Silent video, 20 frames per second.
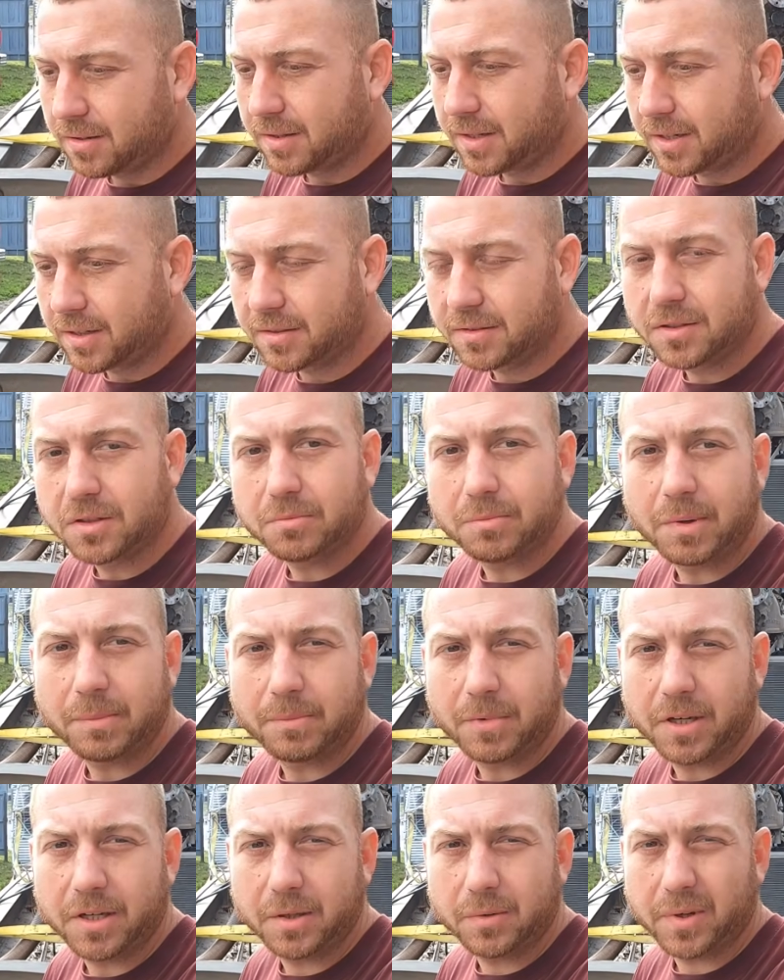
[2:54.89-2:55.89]
They done took my
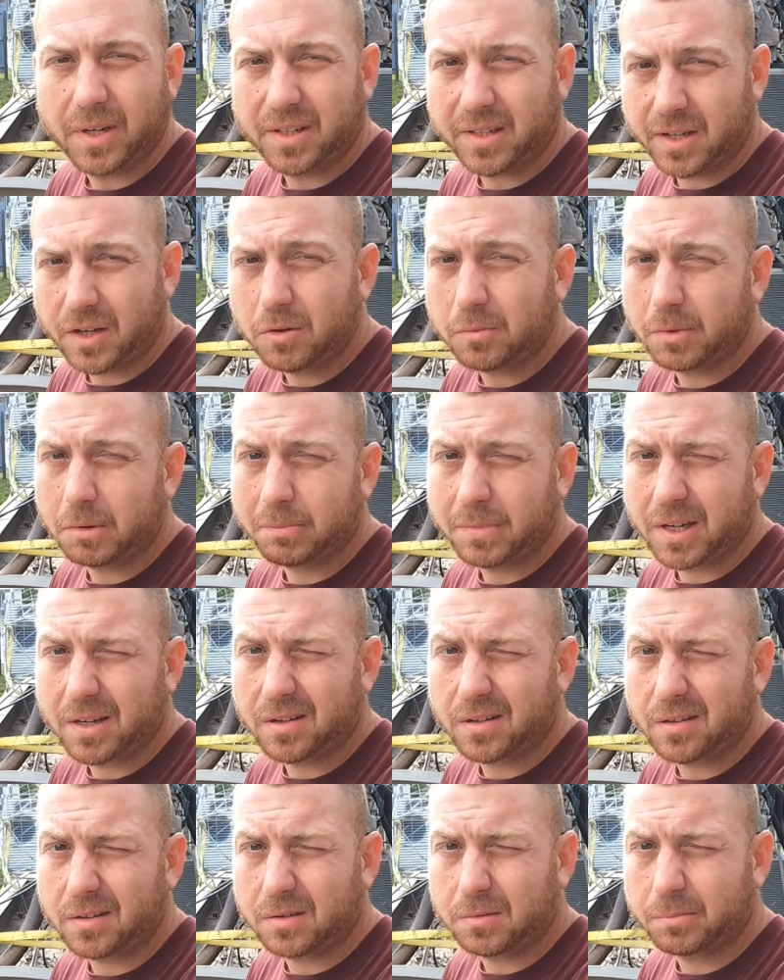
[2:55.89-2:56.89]
money away. They owe me
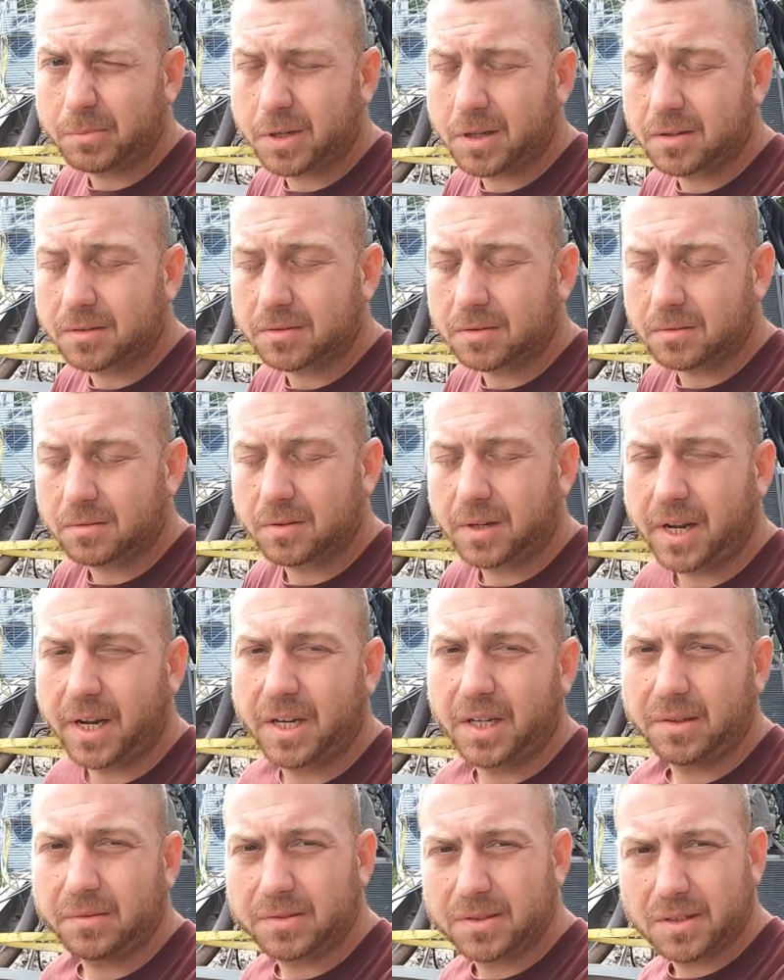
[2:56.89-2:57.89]
about $100 or
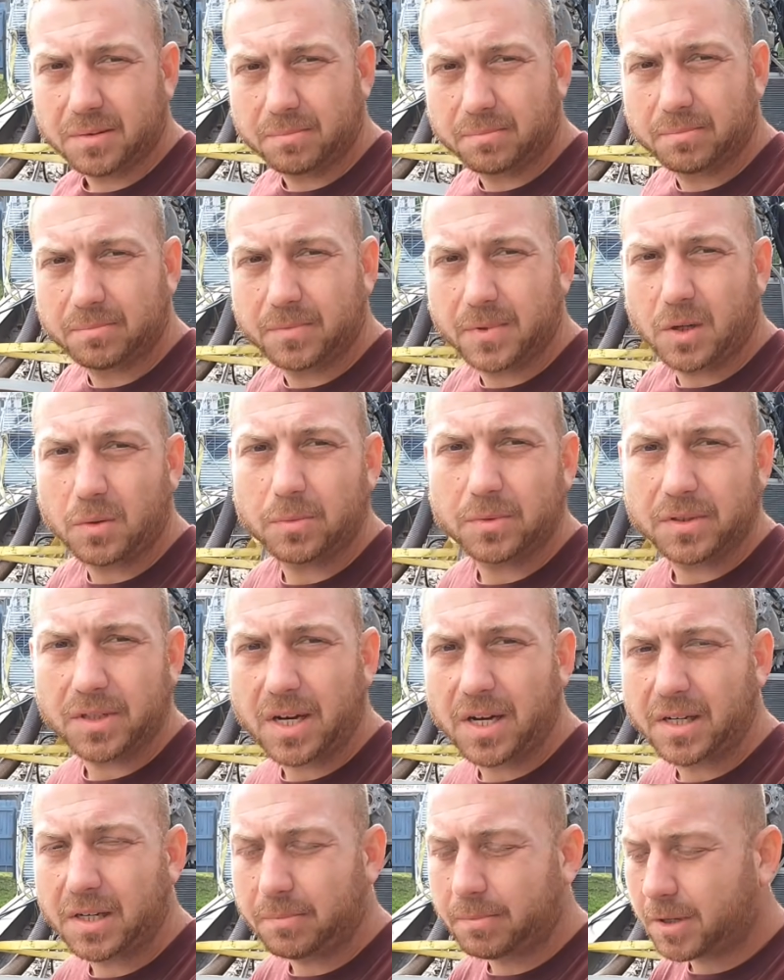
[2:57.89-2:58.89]
80 something, almost
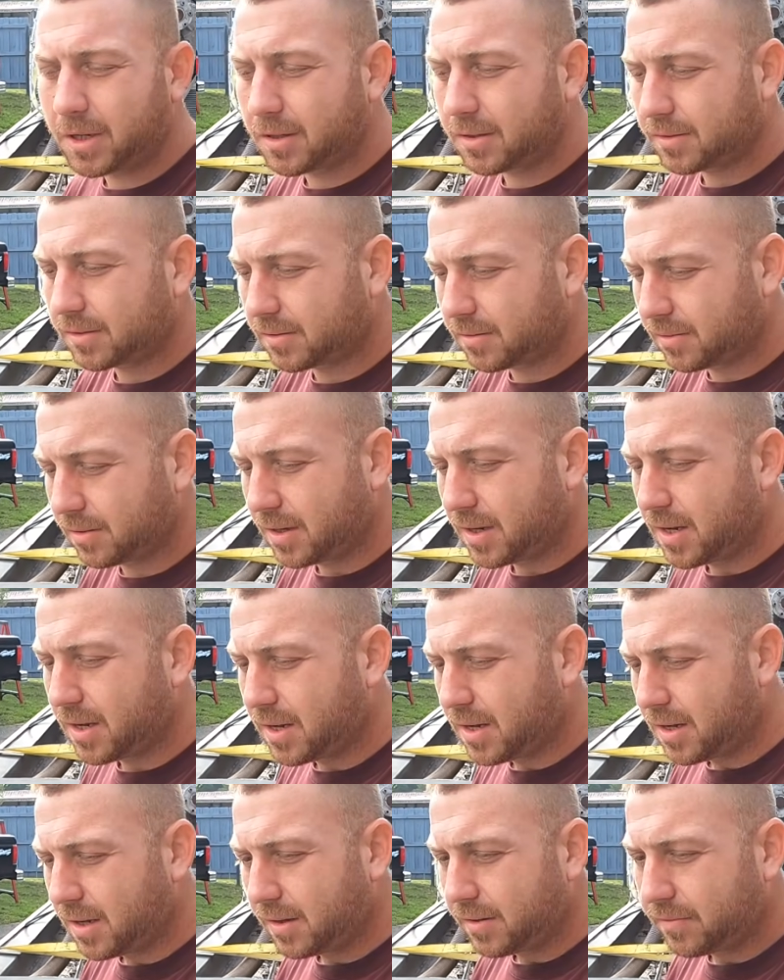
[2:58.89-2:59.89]
90 bucks
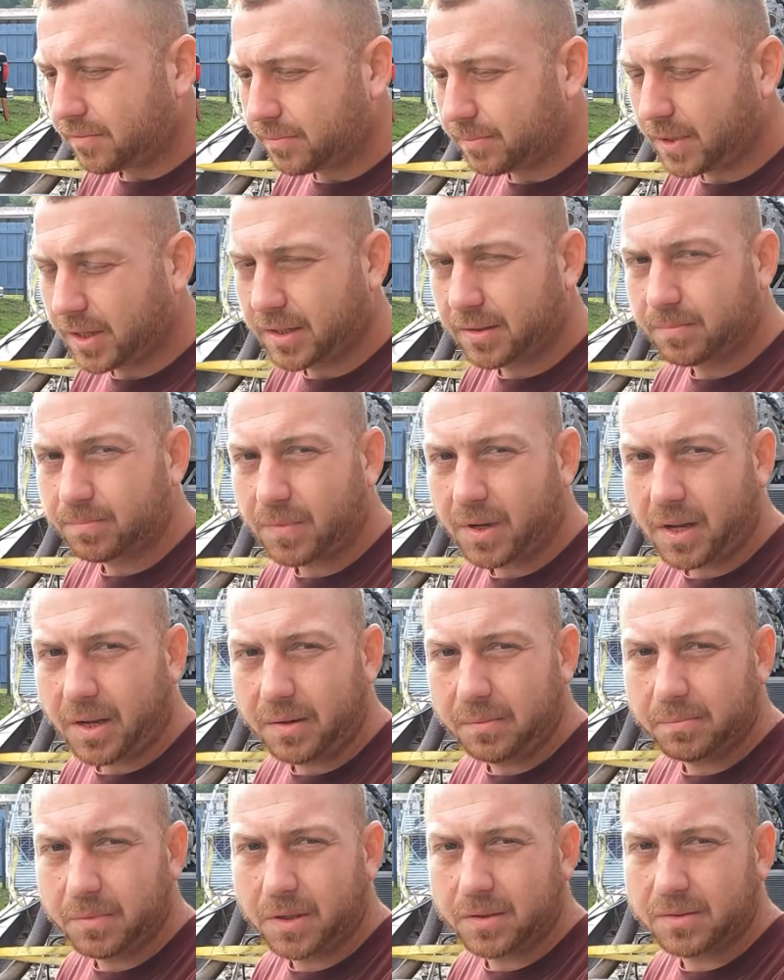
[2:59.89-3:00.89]
from like
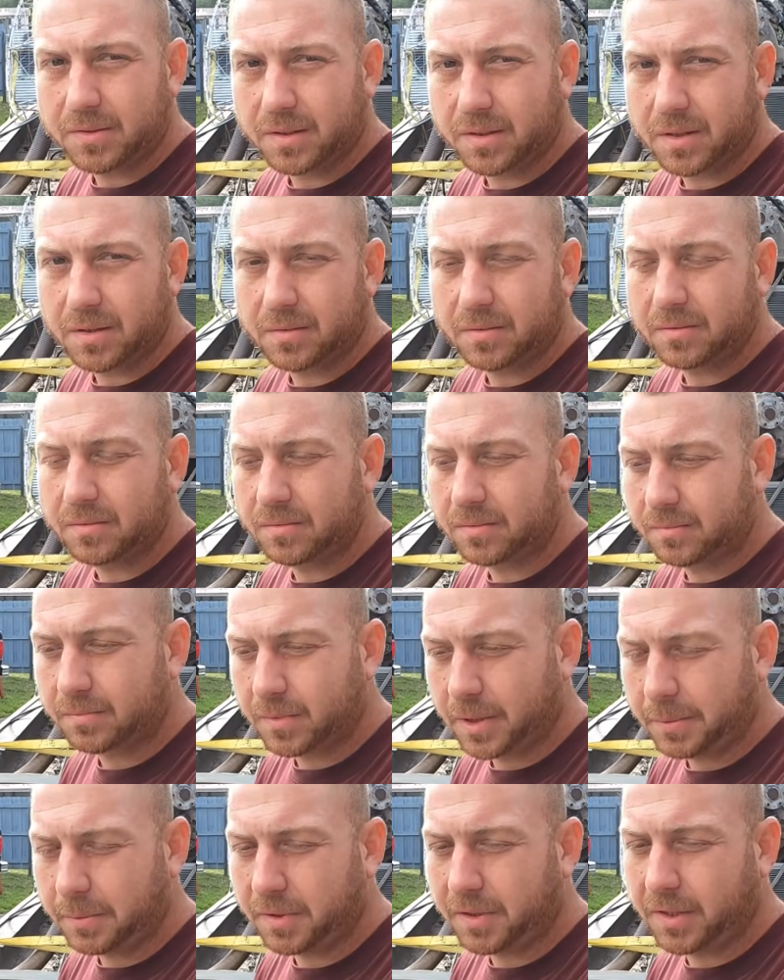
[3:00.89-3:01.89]
8 months ago,
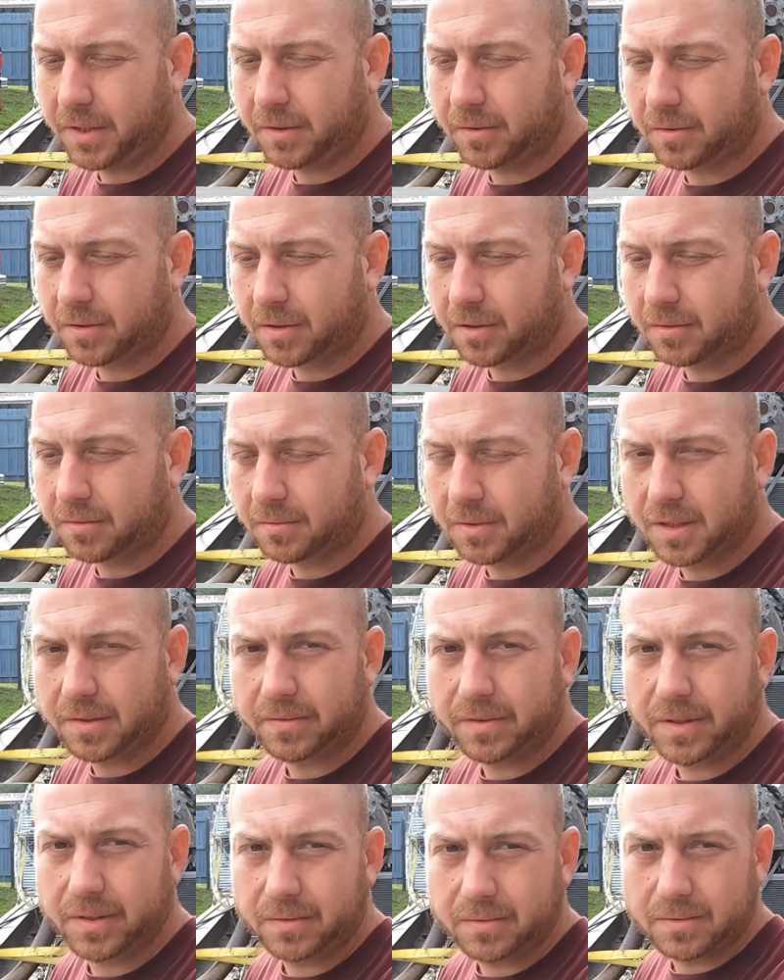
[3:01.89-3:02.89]
maybe a year ago,
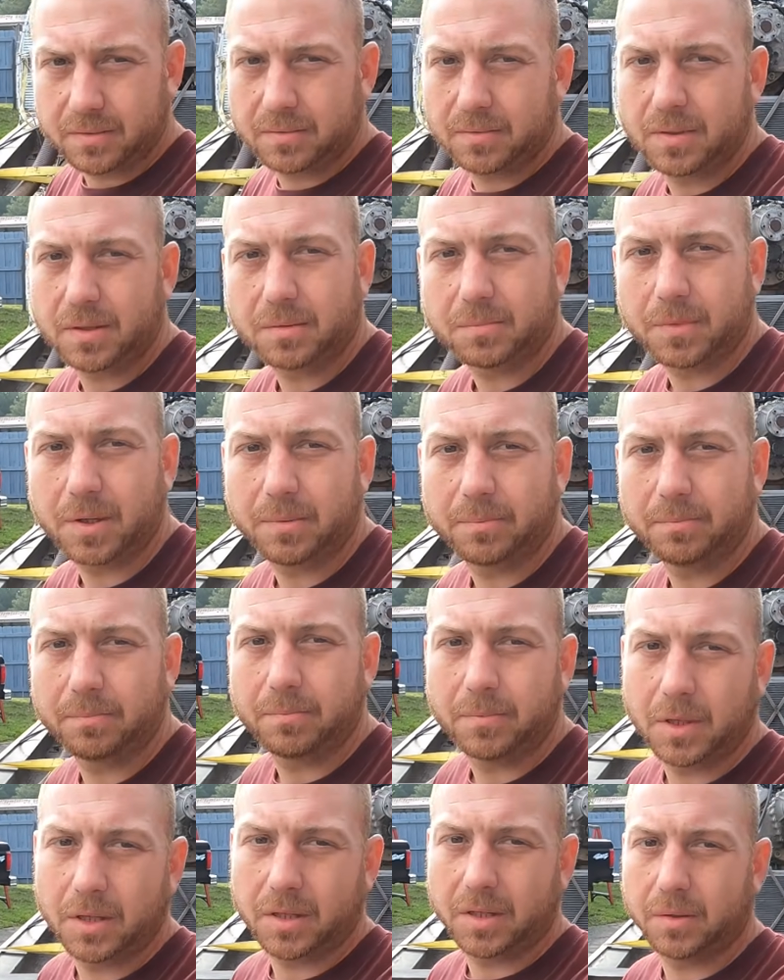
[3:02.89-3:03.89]
whenever they took my
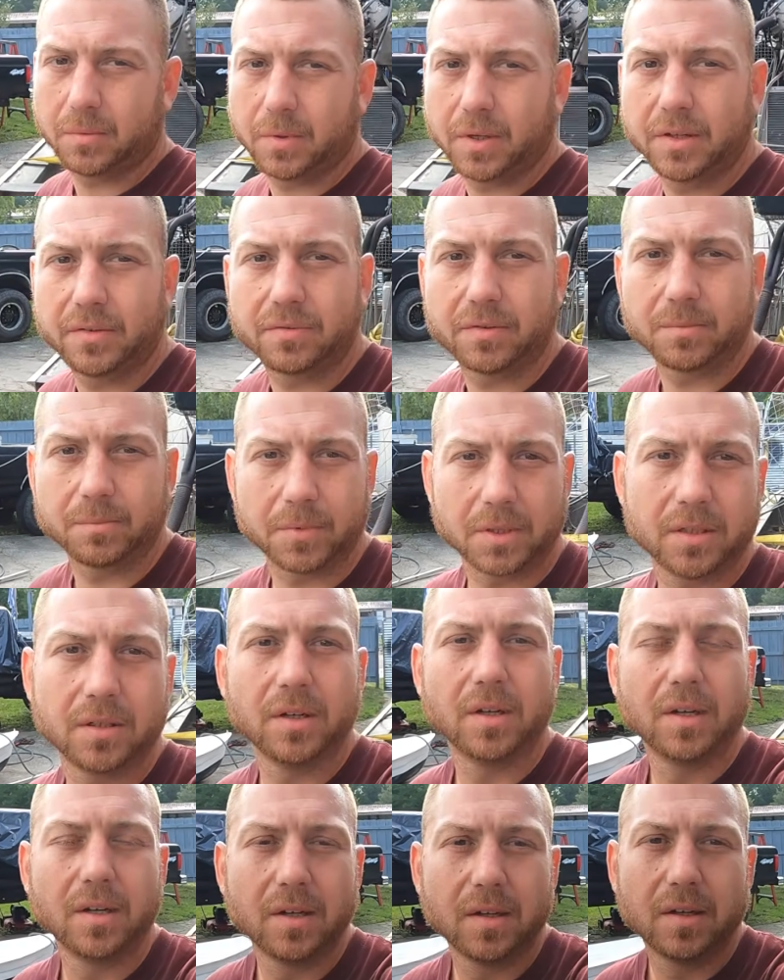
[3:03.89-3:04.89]
money away from me,
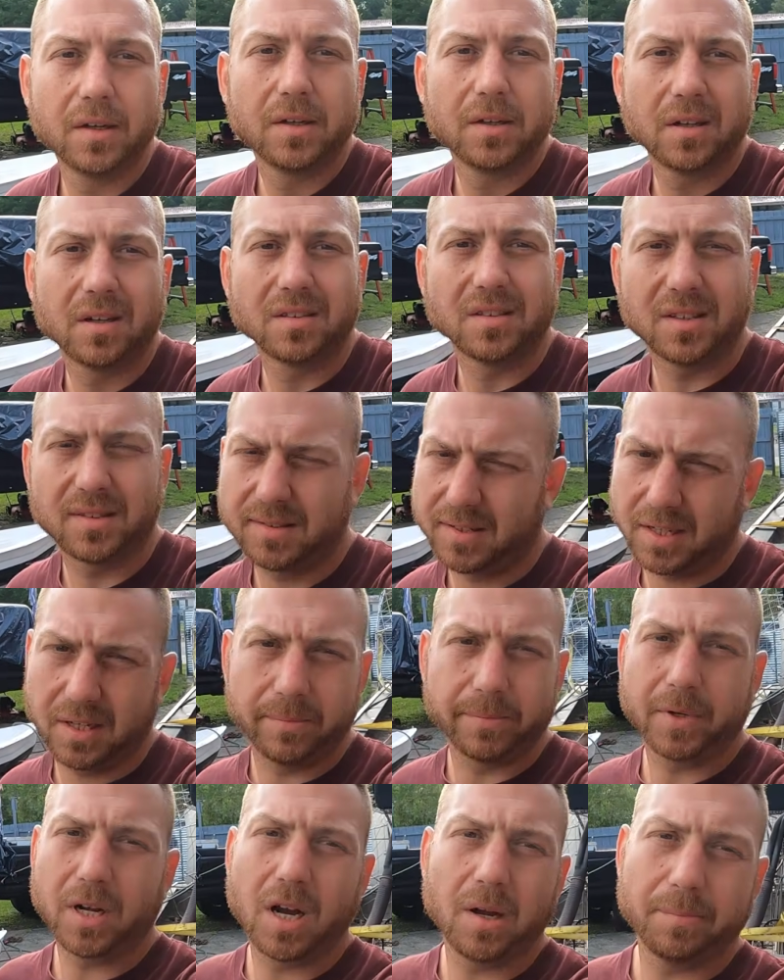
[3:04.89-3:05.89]
because they say
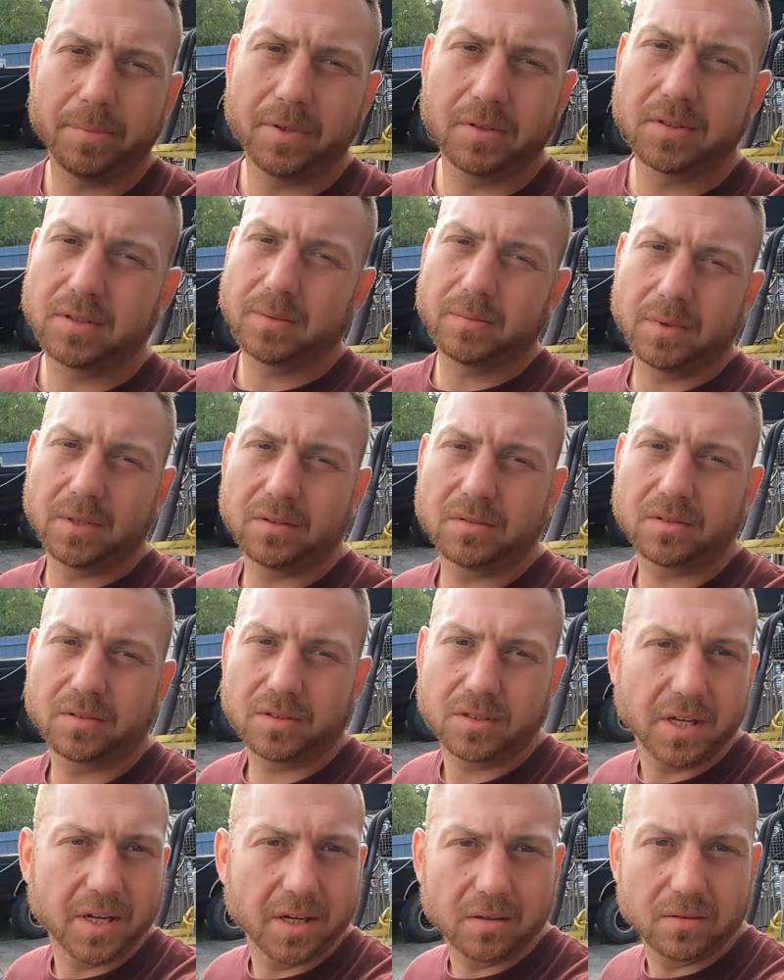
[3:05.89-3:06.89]
I'm copying someone
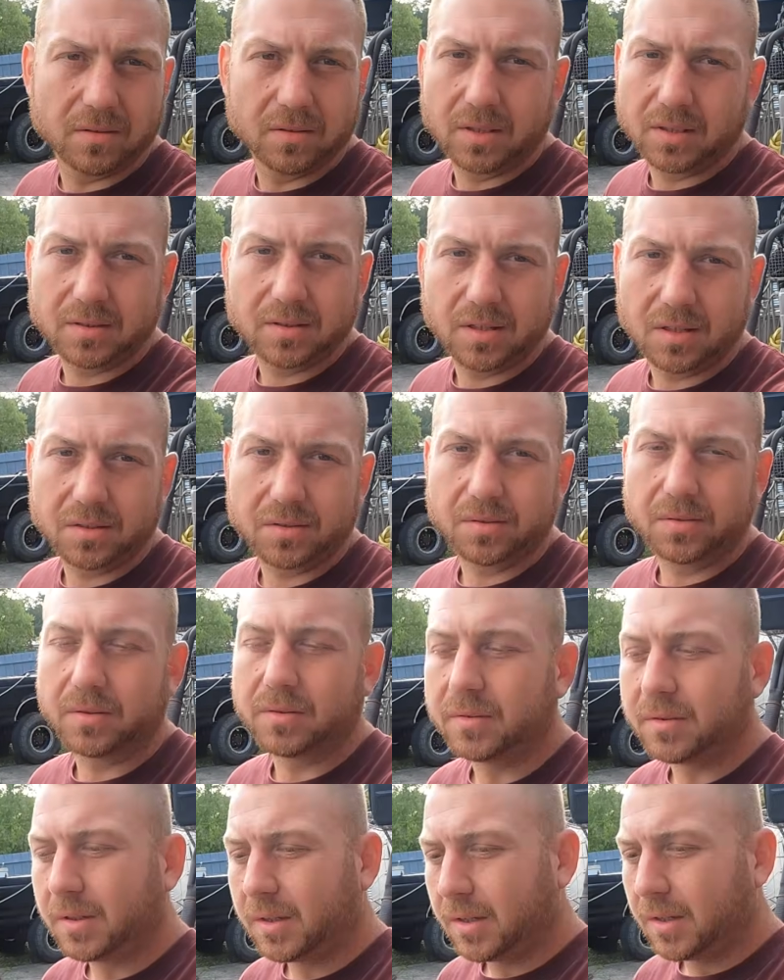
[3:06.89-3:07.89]
else's channel, and that's not true.